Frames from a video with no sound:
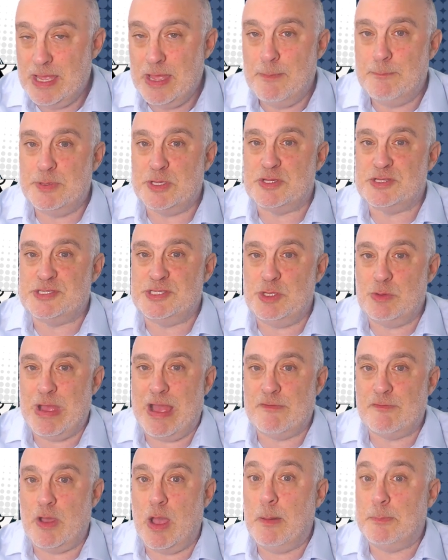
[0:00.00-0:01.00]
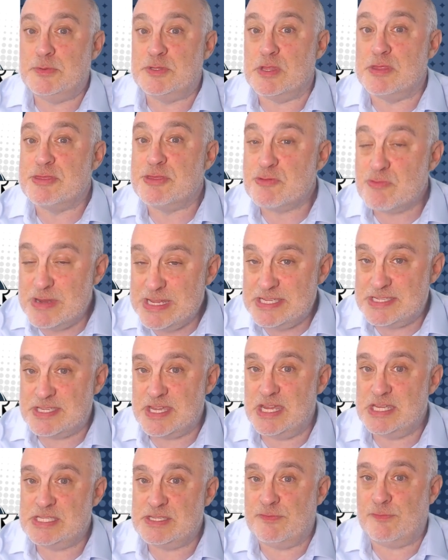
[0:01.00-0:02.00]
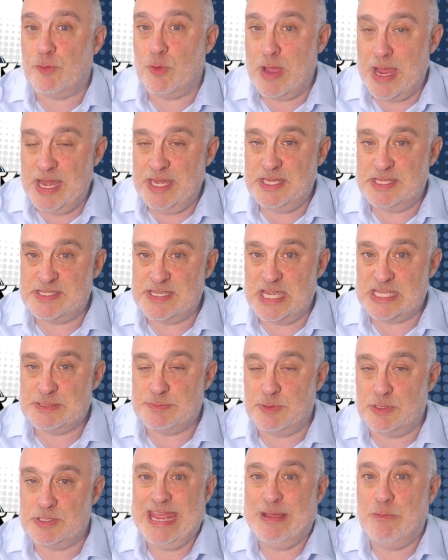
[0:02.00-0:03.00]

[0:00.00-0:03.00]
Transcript: because you have up to 3 sits for any assessment